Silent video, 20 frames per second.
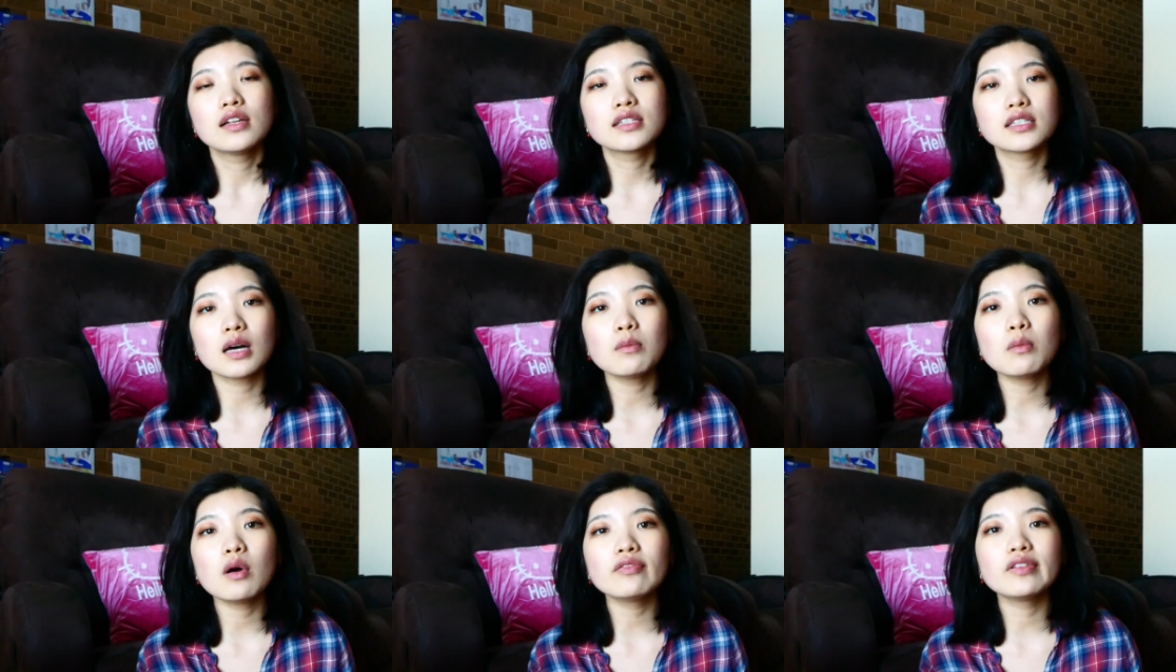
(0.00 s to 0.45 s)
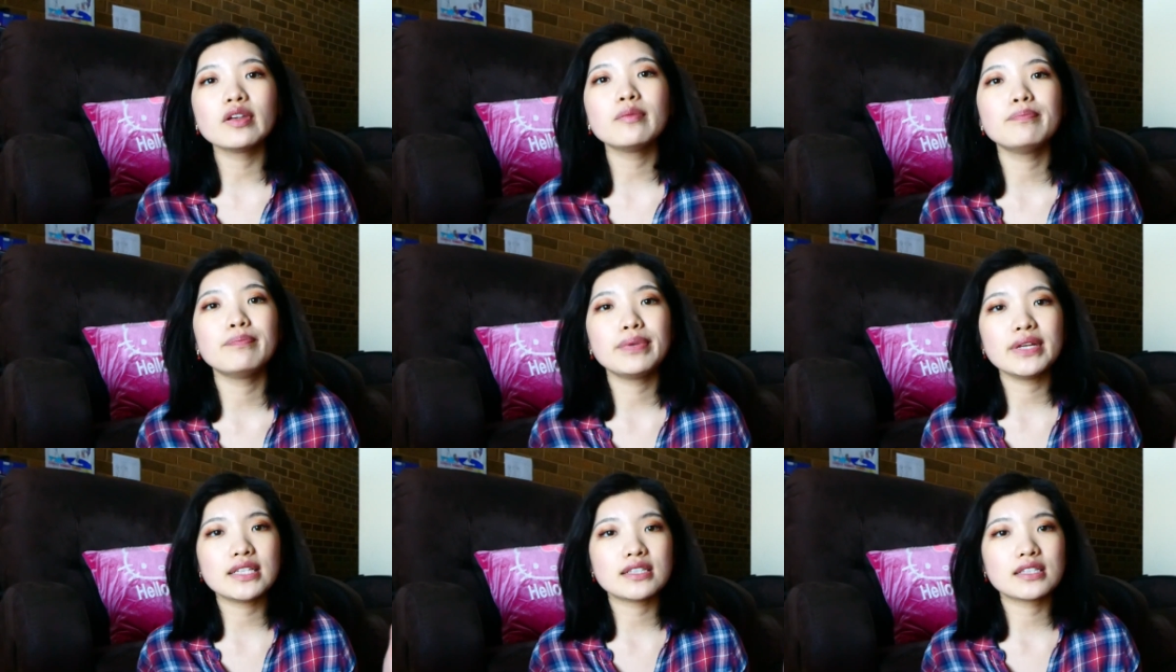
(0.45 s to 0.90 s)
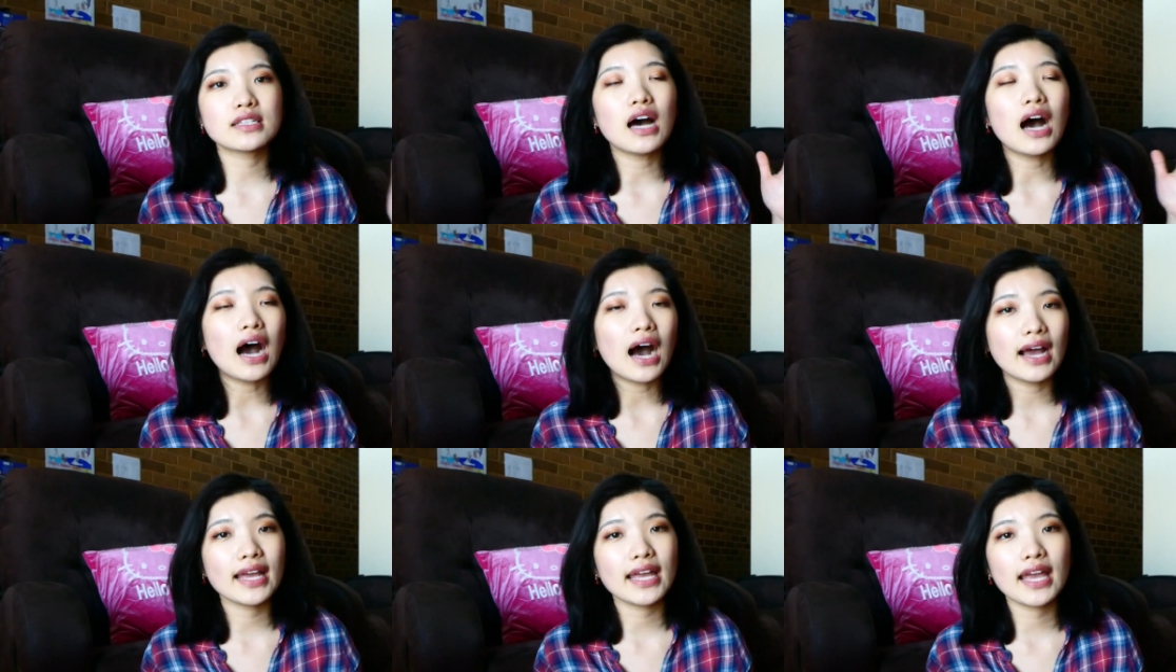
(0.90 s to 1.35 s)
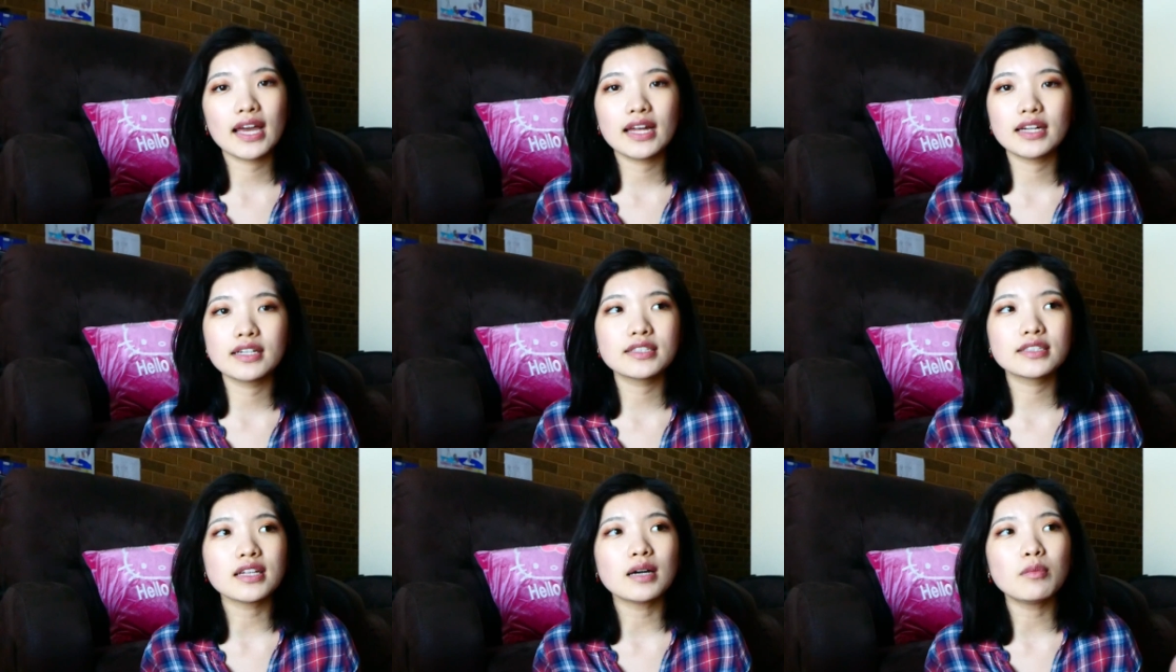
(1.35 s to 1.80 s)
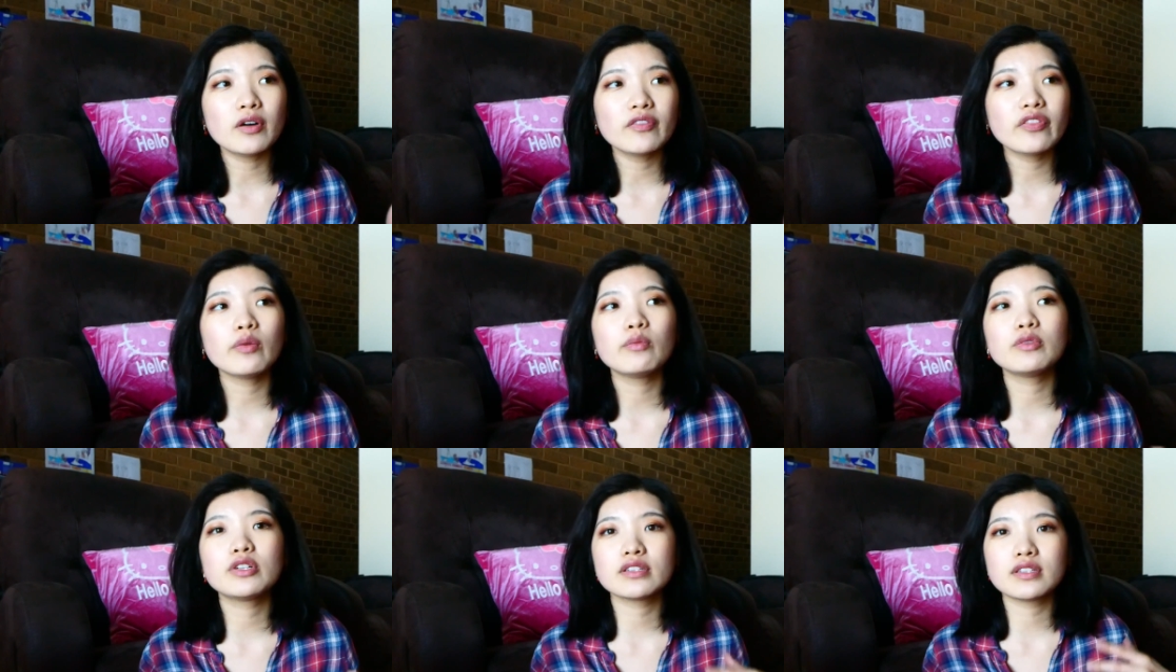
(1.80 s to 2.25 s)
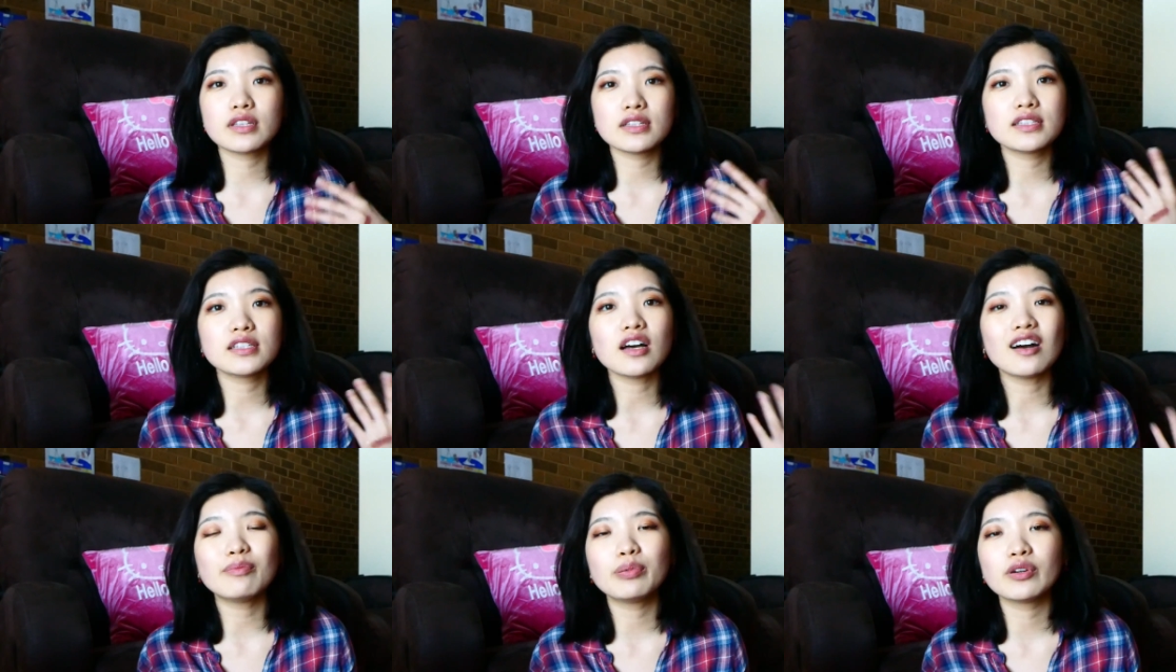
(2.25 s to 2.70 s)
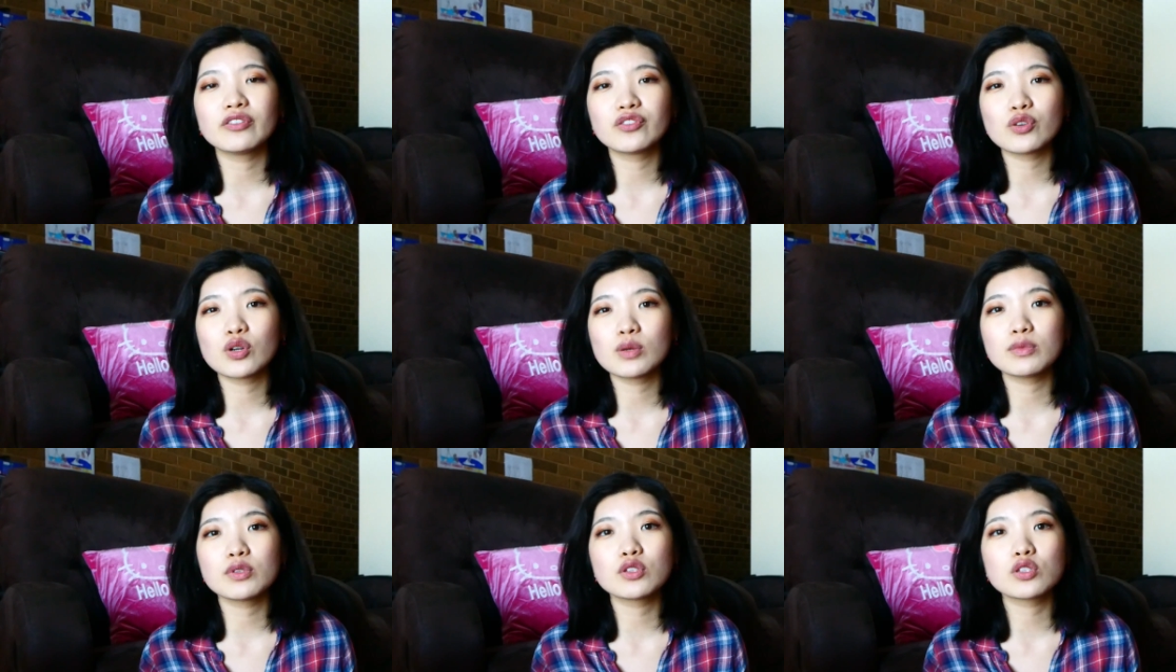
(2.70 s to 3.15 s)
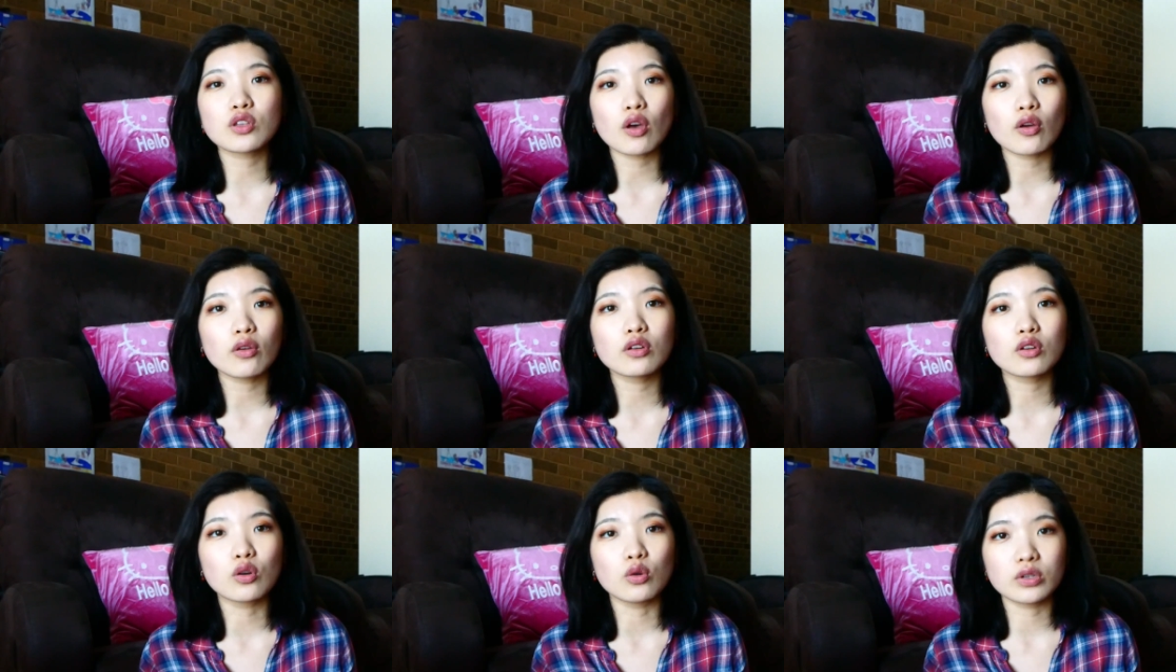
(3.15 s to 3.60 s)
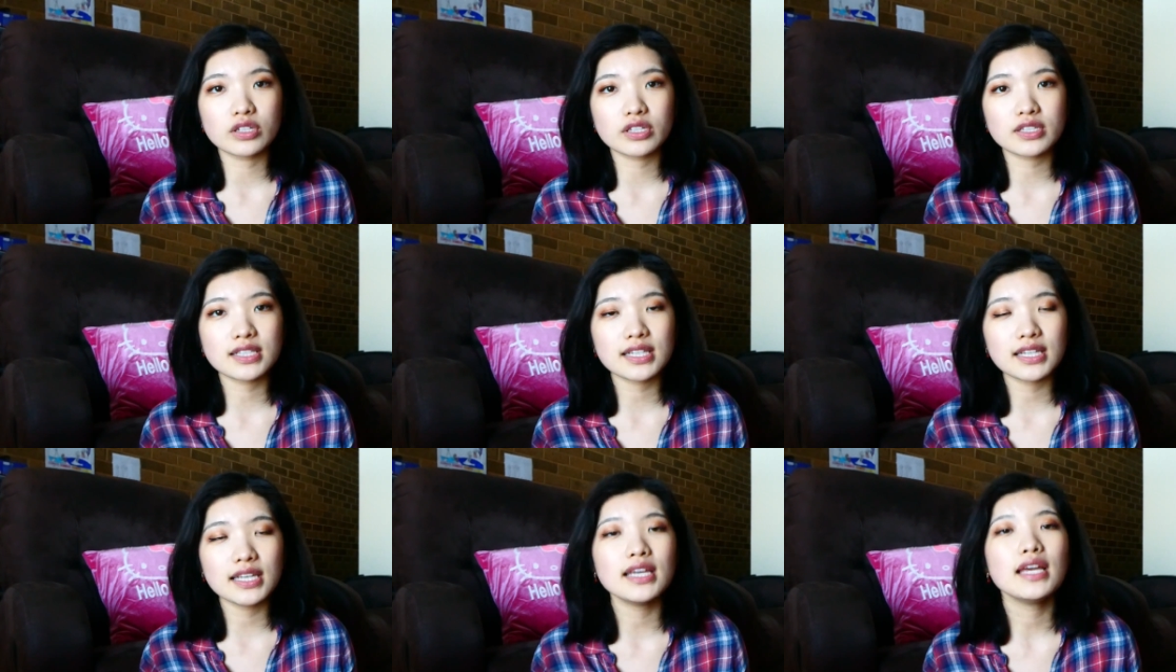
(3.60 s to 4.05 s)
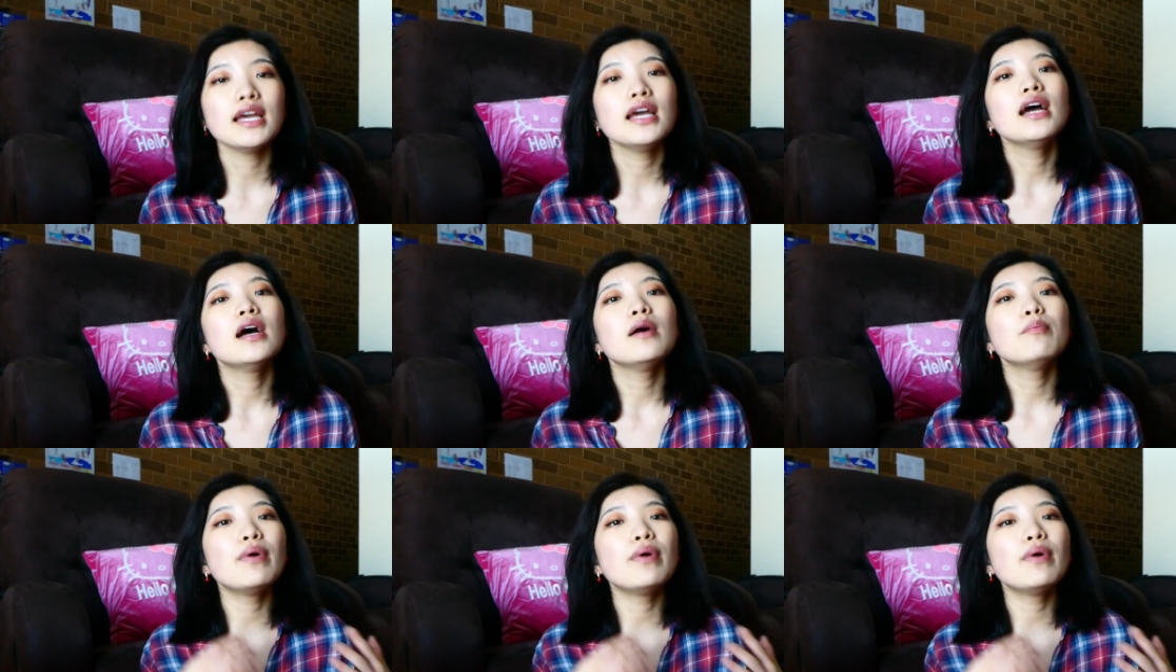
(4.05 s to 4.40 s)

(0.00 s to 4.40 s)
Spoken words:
Some of them beats the high end, some of them just itself perform so gorgeously,